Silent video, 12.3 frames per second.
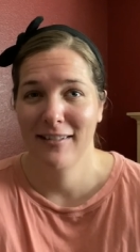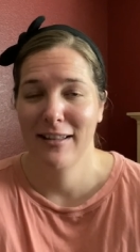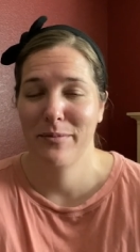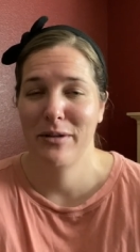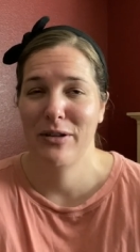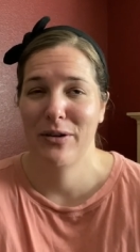
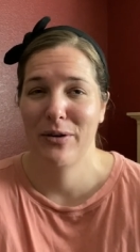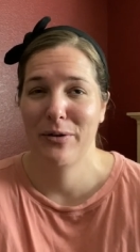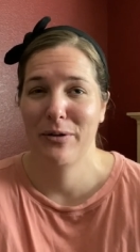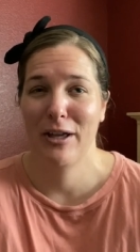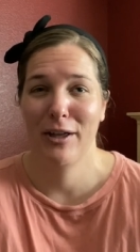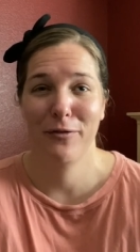Let me know
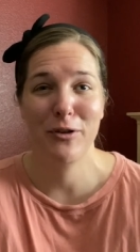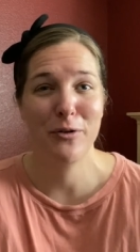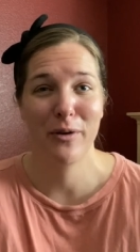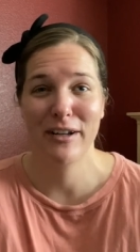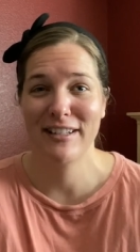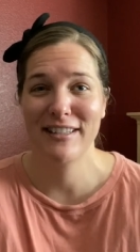if you
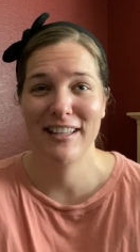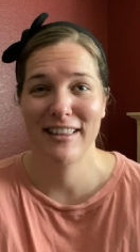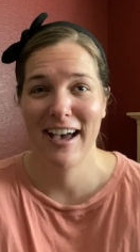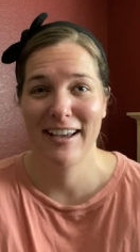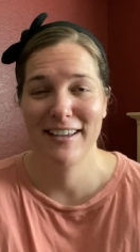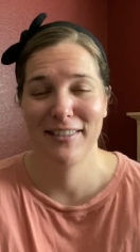want to see
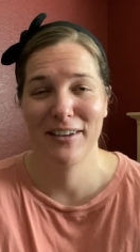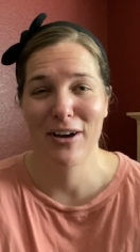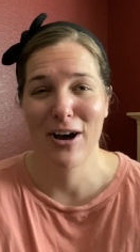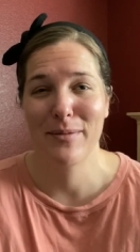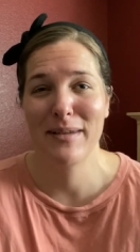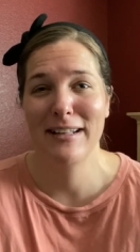that in the
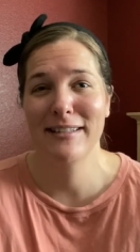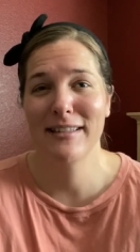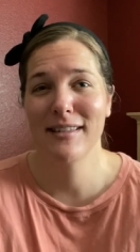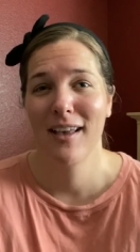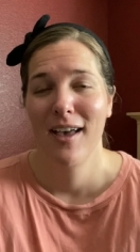comments.